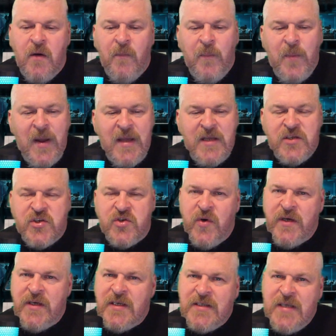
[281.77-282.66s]
Pay
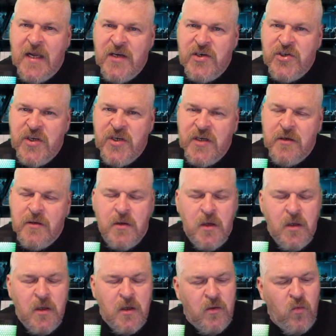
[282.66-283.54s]
strict attention
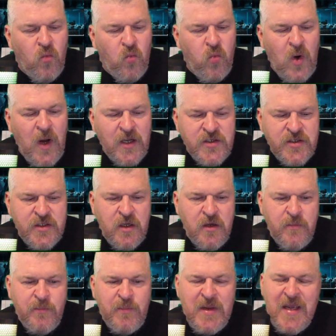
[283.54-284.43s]
watch
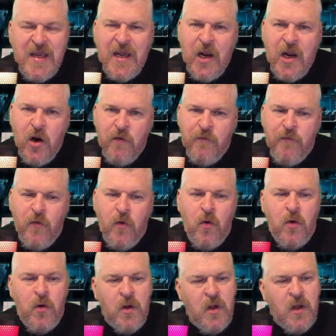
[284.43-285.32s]
them. Be
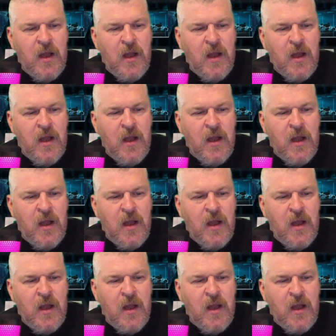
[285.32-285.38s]
careful.